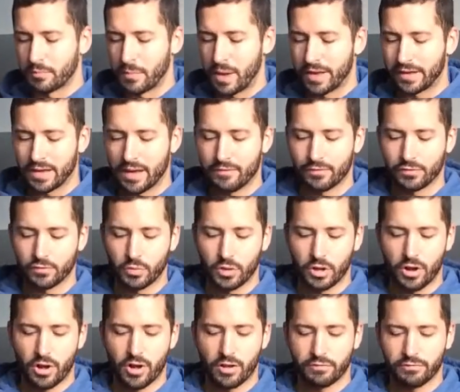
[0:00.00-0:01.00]
Mike Evans
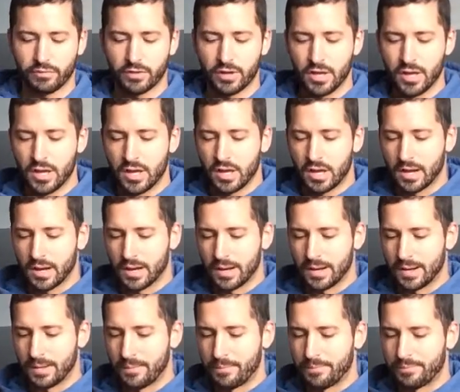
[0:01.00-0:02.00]
went off.
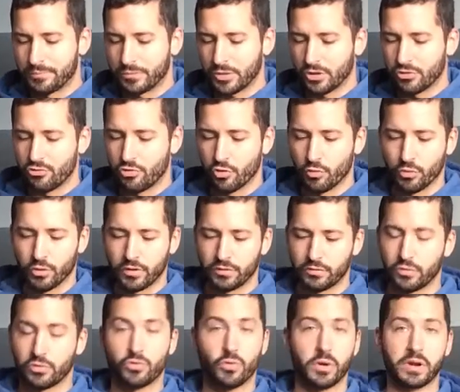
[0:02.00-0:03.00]
Drew
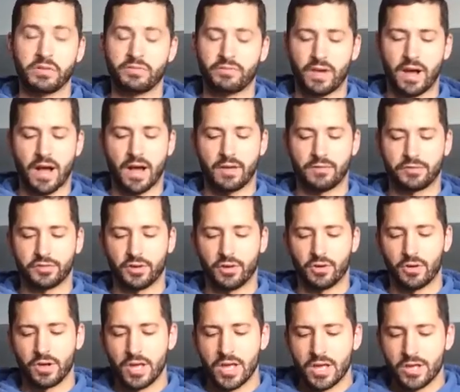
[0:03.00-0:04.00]
Brees with 25.
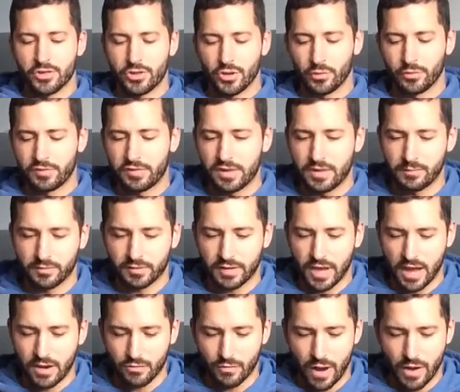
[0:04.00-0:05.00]
So Joe's team's
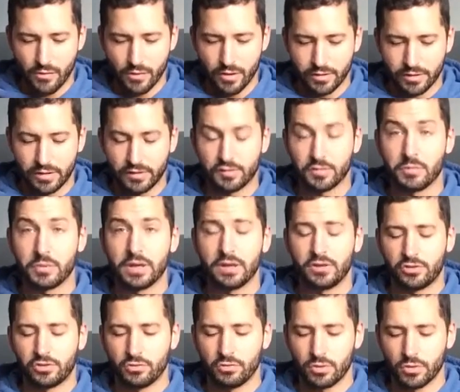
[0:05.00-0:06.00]
kind of right where it needs to be,
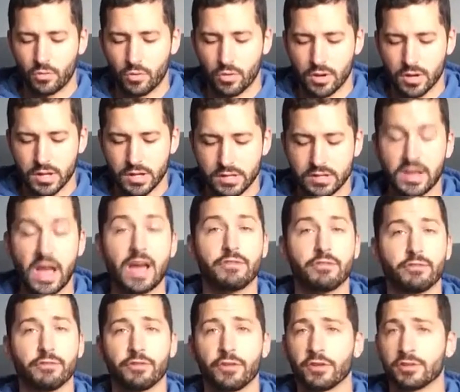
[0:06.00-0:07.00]
2-1, tied
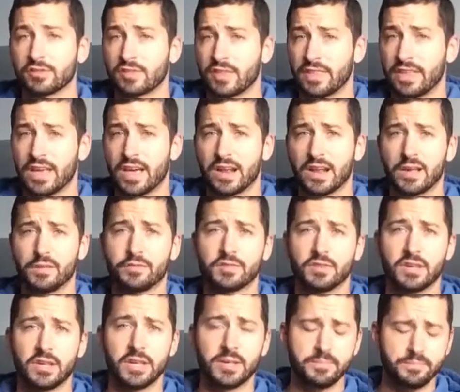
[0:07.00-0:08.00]
for first in the
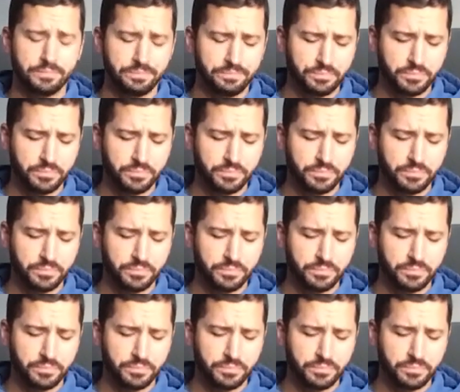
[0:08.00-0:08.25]
NFC.